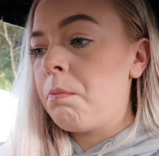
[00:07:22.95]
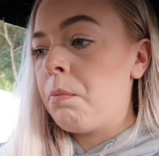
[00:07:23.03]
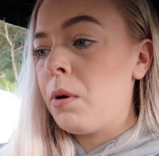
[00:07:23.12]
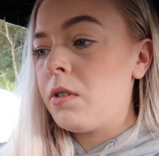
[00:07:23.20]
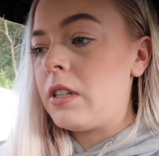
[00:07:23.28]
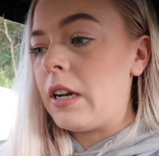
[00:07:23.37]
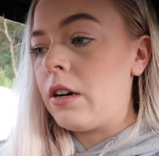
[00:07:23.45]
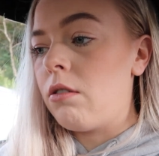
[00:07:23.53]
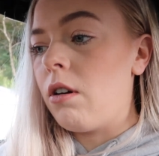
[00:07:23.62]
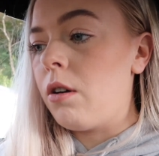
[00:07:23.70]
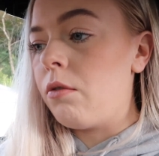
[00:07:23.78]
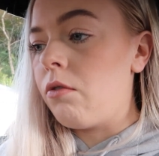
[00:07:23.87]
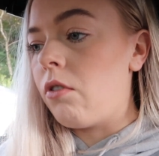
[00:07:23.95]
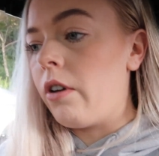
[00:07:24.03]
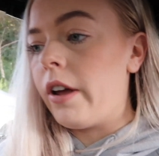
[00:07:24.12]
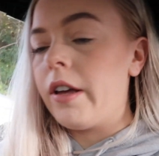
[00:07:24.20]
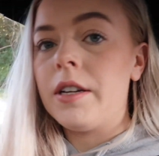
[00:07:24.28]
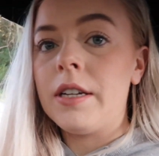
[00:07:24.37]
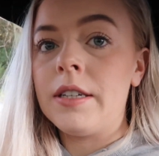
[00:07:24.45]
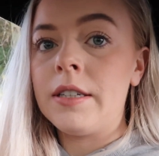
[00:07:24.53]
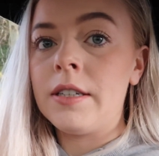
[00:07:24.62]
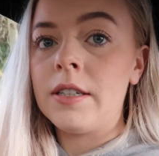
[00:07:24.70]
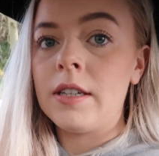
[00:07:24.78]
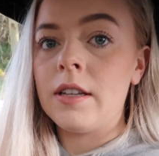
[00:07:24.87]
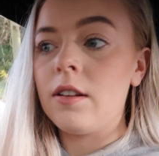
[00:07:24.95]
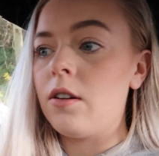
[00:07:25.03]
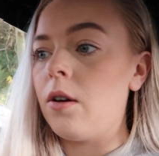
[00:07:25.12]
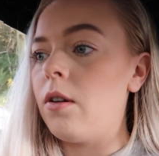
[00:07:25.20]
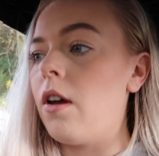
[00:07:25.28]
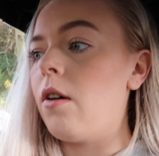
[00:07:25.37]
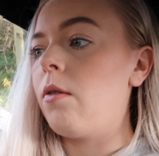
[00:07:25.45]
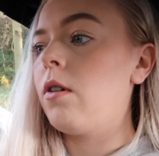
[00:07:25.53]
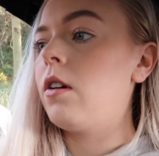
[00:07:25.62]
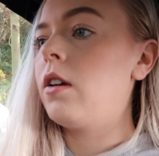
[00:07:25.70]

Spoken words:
put a sticker over it. I don't know,